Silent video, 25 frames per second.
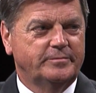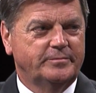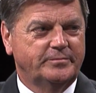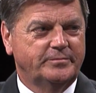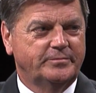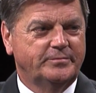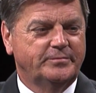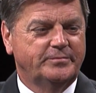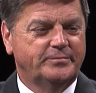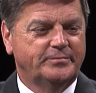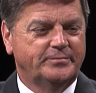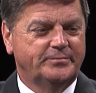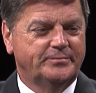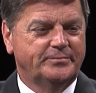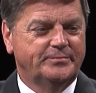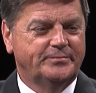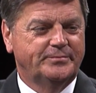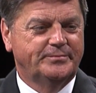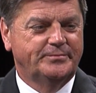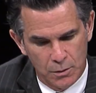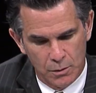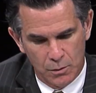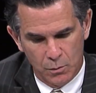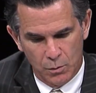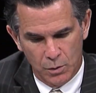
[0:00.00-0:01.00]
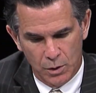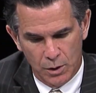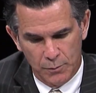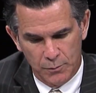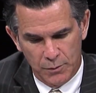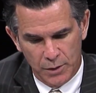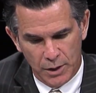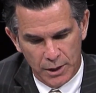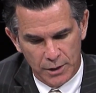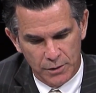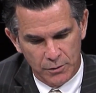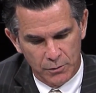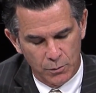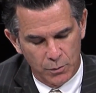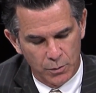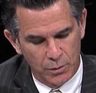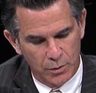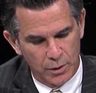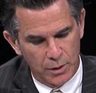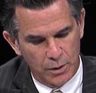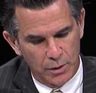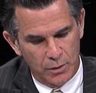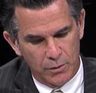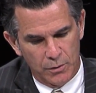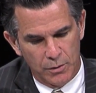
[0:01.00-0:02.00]
Okay. Well, I'm glad you were
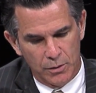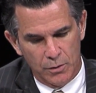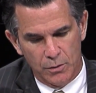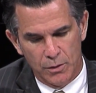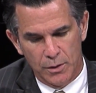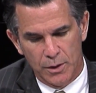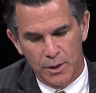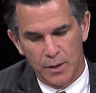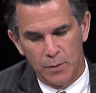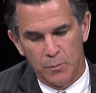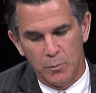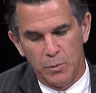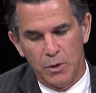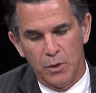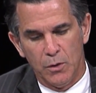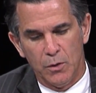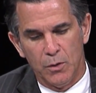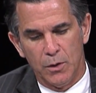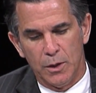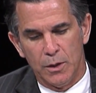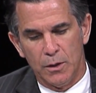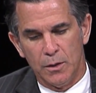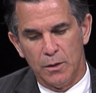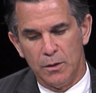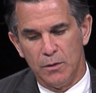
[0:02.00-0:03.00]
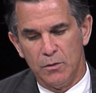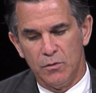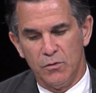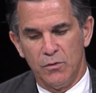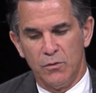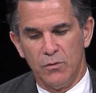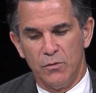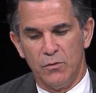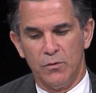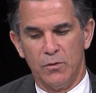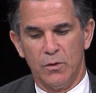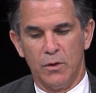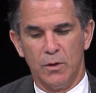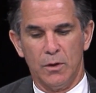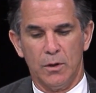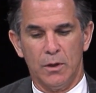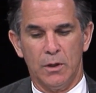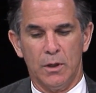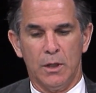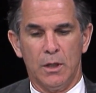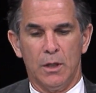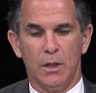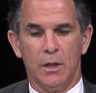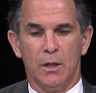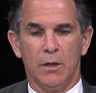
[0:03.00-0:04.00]
there during that period. This is
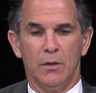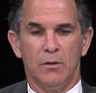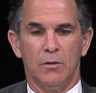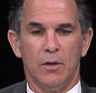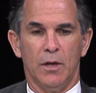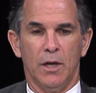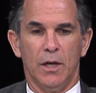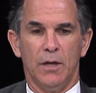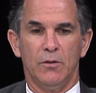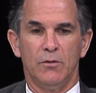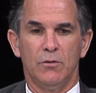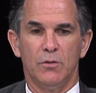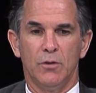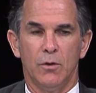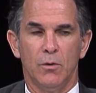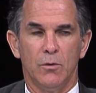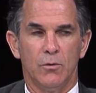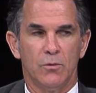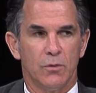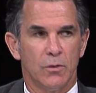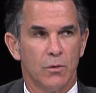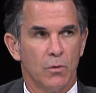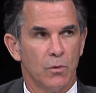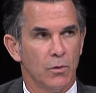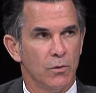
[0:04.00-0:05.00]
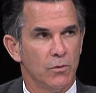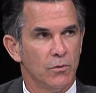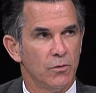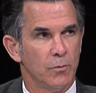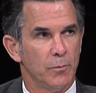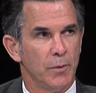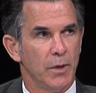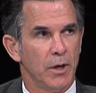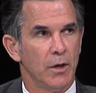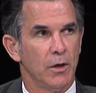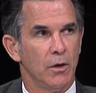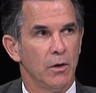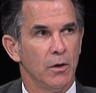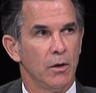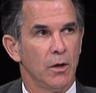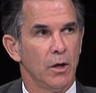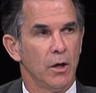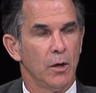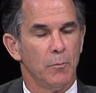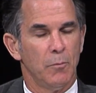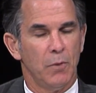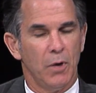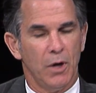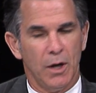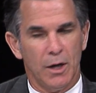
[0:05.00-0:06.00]
tonight's show is, of course, about
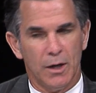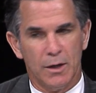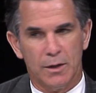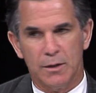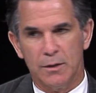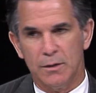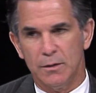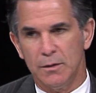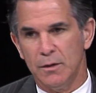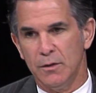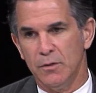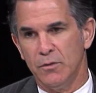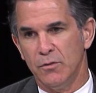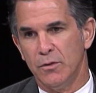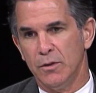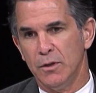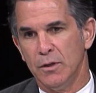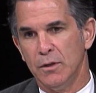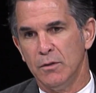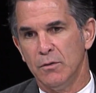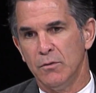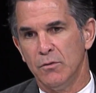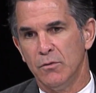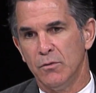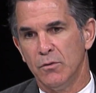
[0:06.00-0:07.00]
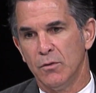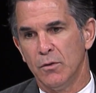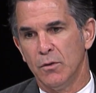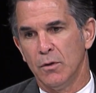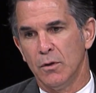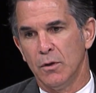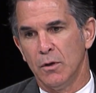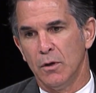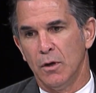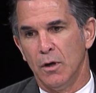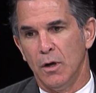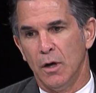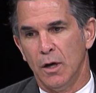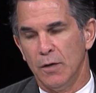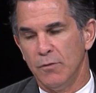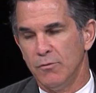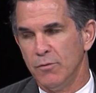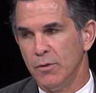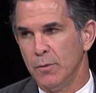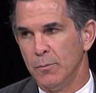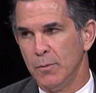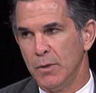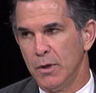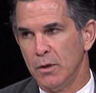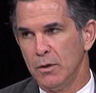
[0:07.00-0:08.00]
pocket listings,
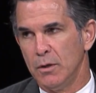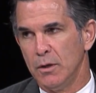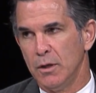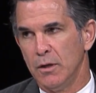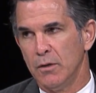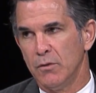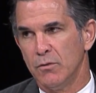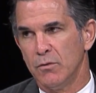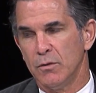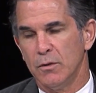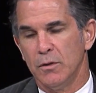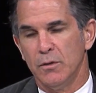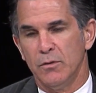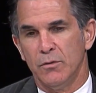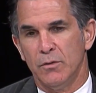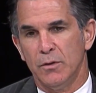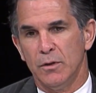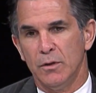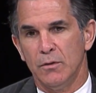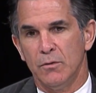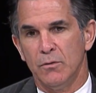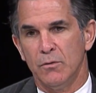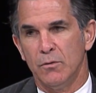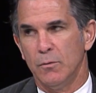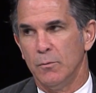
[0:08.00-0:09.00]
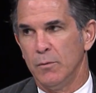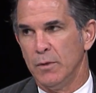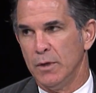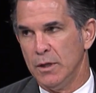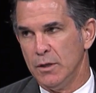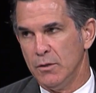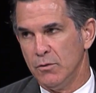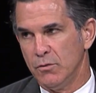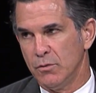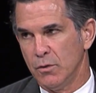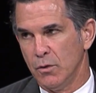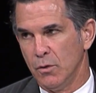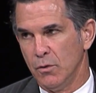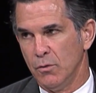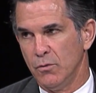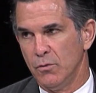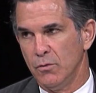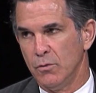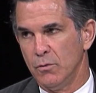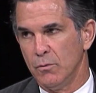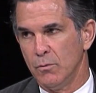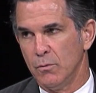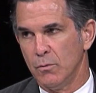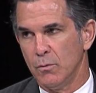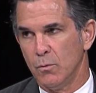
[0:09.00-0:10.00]
off-MLS listings, the East
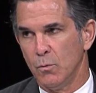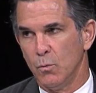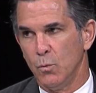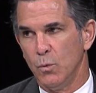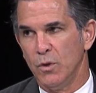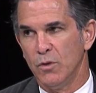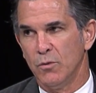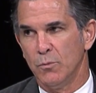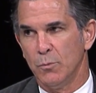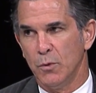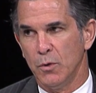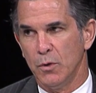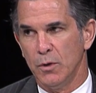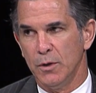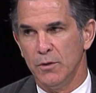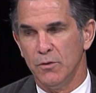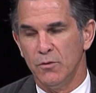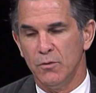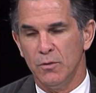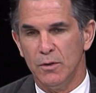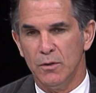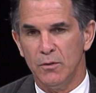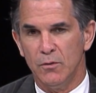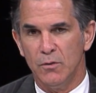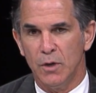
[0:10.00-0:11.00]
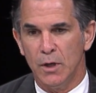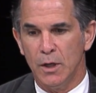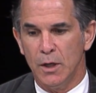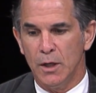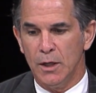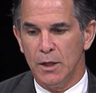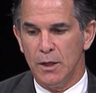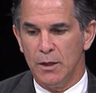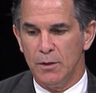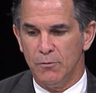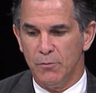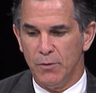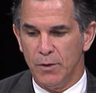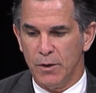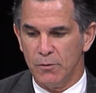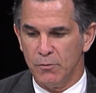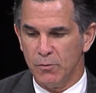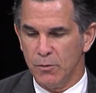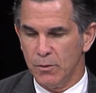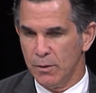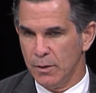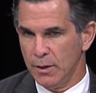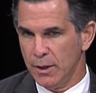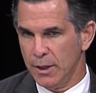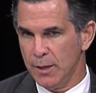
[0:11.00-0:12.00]
Coast whisper listings. In fact,
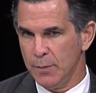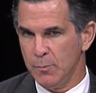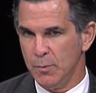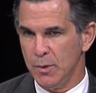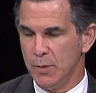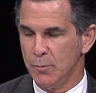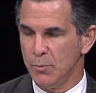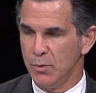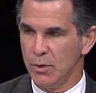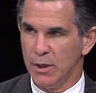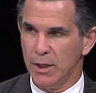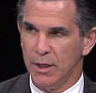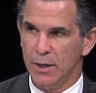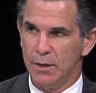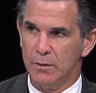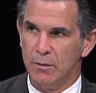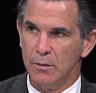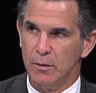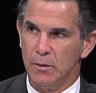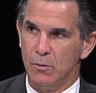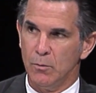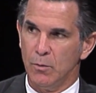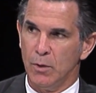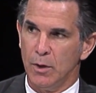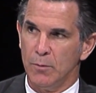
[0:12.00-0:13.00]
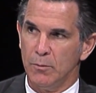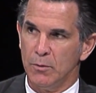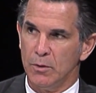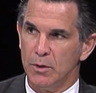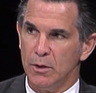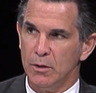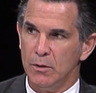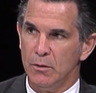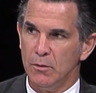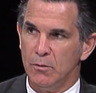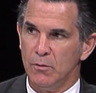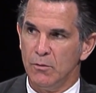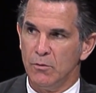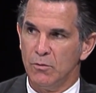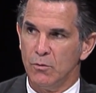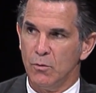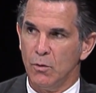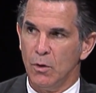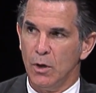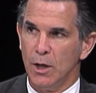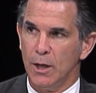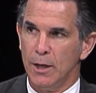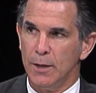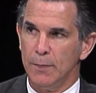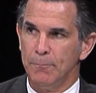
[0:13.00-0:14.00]
for the lay people out there, Robert, can you
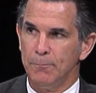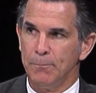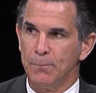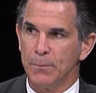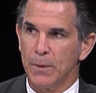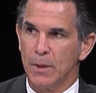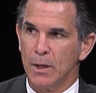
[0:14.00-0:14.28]
describe